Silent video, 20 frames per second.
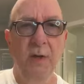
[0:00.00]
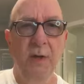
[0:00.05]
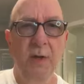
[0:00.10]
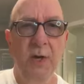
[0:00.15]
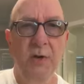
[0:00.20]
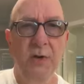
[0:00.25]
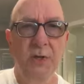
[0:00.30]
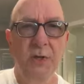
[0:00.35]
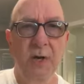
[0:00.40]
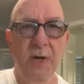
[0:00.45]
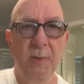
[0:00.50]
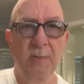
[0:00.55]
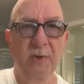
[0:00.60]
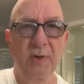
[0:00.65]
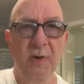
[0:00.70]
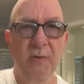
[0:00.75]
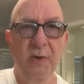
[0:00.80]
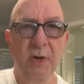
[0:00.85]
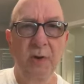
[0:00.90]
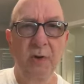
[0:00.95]
Gary
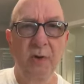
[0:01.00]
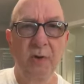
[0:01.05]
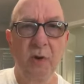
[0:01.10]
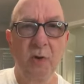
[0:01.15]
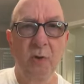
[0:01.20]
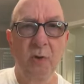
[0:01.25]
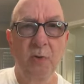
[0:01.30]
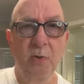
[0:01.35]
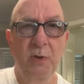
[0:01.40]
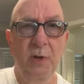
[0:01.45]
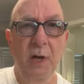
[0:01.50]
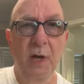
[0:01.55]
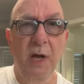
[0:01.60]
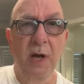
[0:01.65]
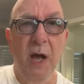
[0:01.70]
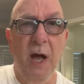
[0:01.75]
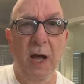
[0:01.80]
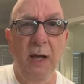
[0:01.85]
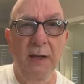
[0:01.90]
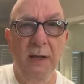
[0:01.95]
Jacobs, 70 years old.
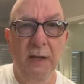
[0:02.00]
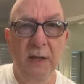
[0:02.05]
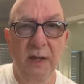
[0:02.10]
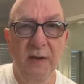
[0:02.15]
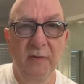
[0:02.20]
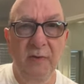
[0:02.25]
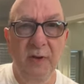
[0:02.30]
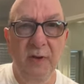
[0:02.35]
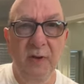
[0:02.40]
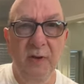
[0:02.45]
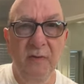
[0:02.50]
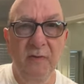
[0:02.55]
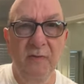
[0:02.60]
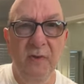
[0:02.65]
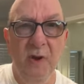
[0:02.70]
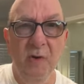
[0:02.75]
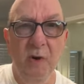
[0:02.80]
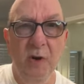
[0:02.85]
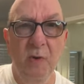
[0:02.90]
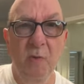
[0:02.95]
I live in the
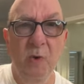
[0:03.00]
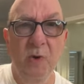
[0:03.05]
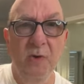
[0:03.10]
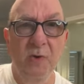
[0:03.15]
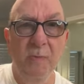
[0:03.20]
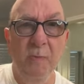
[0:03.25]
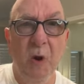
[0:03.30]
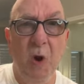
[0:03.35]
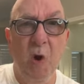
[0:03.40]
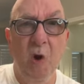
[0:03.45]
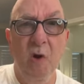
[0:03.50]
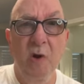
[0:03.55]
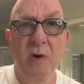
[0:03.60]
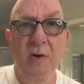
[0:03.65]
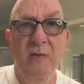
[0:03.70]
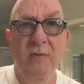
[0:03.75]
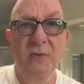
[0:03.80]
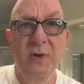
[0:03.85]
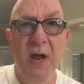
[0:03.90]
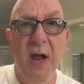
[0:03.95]
very worst
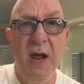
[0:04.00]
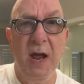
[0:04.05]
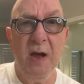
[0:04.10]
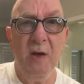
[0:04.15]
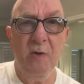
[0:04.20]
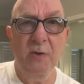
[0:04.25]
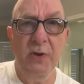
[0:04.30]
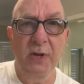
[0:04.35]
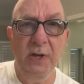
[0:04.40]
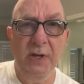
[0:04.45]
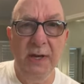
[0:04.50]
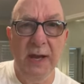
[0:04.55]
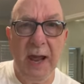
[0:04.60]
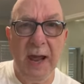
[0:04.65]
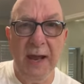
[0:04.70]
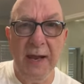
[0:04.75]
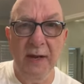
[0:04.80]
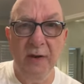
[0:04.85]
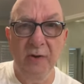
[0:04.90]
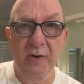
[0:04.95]
part of town. The
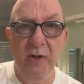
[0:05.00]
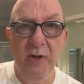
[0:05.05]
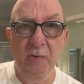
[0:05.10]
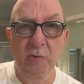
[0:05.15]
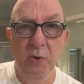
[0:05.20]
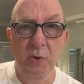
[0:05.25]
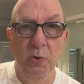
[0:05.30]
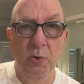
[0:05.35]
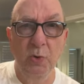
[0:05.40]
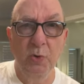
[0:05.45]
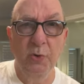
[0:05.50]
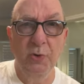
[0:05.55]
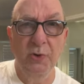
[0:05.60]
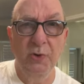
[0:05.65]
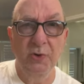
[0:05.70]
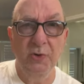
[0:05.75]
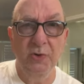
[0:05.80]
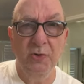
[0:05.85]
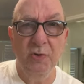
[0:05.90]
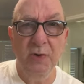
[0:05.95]
gangs, they rule
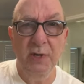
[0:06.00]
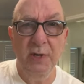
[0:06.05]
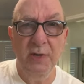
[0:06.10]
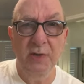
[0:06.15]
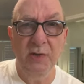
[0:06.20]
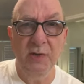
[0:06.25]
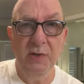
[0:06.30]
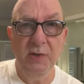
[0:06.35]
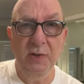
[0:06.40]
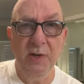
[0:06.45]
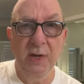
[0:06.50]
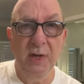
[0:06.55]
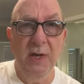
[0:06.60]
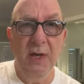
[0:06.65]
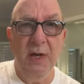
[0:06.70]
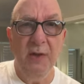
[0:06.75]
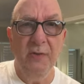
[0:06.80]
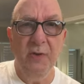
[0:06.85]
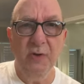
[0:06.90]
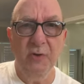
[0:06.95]
the streets.
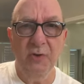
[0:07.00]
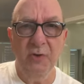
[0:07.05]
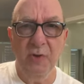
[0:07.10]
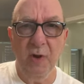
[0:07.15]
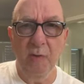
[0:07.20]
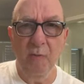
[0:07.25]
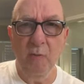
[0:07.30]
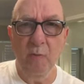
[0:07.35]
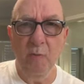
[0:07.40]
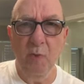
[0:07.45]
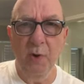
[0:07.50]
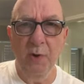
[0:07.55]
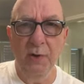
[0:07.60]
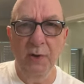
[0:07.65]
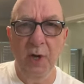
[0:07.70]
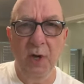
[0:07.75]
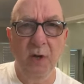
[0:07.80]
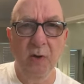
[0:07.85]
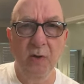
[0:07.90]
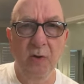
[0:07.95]
There's
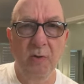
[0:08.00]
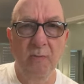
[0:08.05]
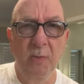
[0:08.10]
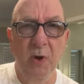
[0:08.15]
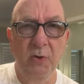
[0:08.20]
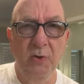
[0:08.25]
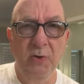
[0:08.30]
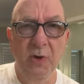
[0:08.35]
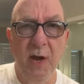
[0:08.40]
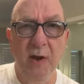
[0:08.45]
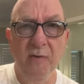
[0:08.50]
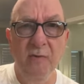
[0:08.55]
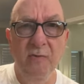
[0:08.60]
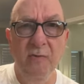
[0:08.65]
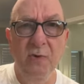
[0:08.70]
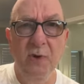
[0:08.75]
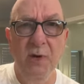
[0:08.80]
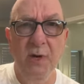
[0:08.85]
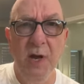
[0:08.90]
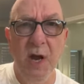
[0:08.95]
someone killed most
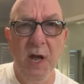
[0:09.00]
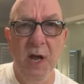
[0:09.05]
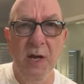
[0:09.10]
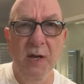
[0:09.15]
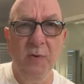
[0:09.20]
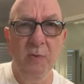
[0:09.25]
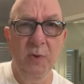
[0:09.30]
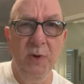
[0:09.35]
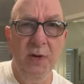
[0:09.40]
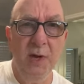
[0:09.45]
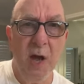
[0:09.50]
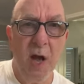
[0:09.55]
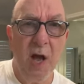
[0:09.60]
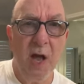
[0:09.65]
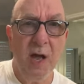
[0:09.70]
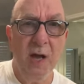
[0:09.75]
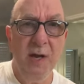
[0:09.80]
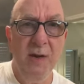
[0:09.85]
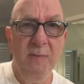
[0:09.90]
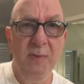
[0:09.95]
every night. We
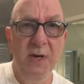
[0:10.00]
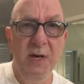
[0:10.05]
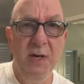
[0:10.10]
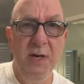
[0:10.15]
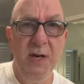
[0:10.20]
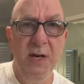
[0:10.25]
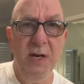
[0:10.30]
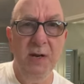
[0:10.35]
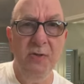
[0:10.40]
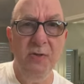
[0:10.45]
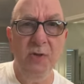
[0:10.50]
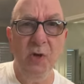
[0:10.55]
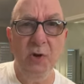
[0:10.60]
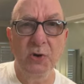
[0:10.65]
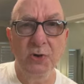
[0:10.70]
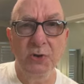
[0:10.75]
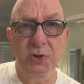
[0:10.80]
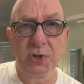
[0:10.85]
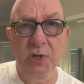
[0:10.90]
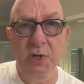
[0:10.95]
hide beneath
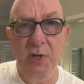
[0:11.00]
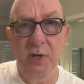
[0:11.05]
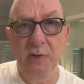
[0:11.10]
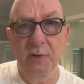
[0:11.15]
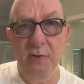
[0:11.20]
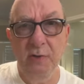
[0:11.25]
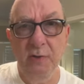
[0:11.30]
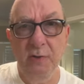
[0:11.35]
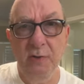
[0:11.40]
our sheets.